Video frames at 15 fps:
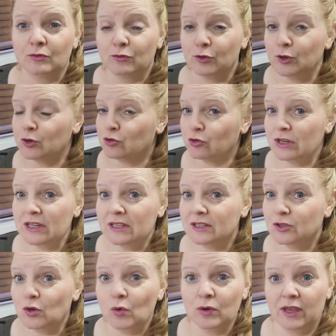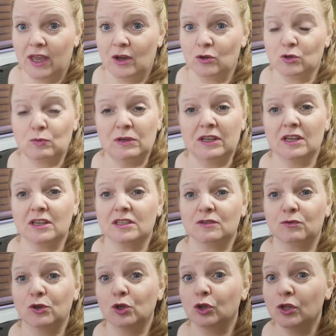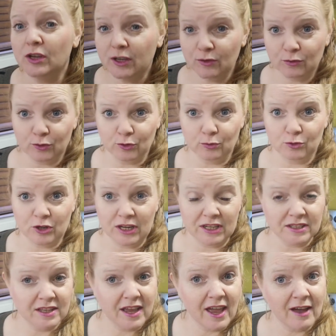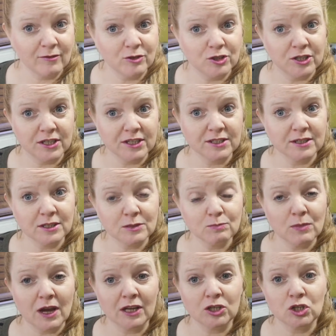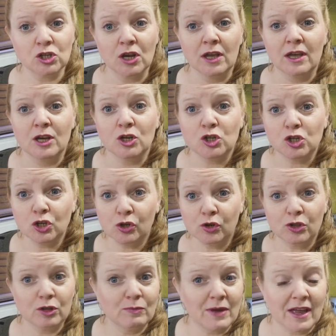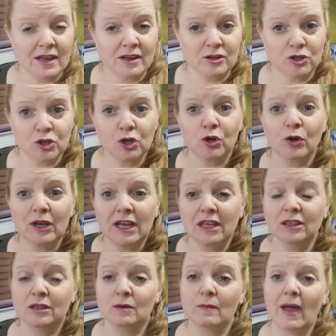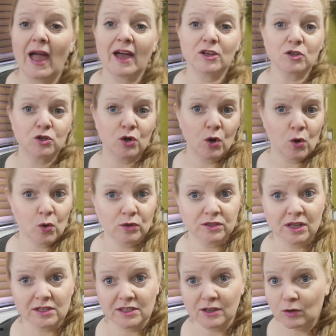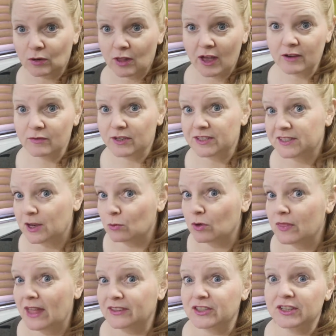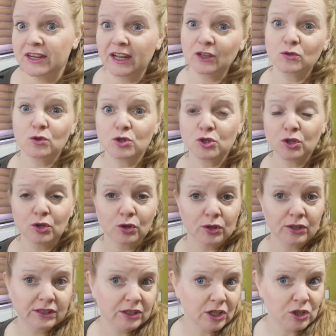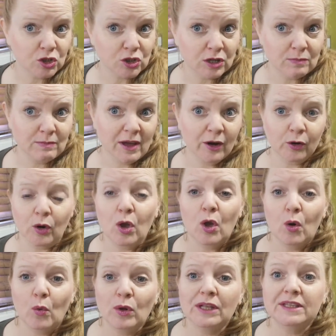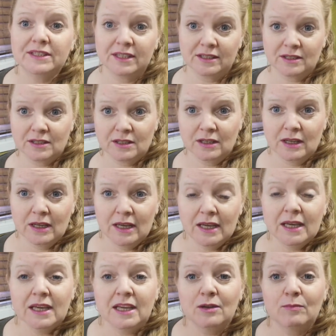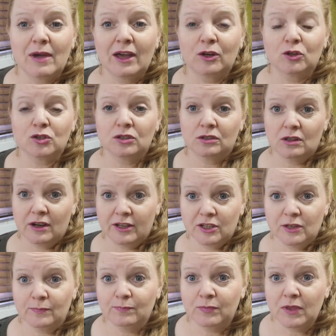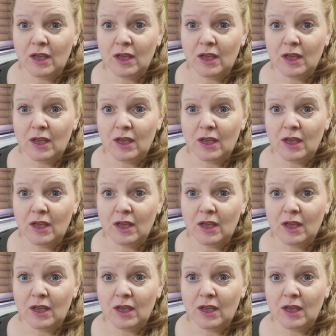fruit drinks don't count, because if you look at fruit drinks, they have just as much sugar in them as Coke does. Now, a lot of us say, well, that's a natural sugar. It shouldn't matter. Well, it does. It matters a lot.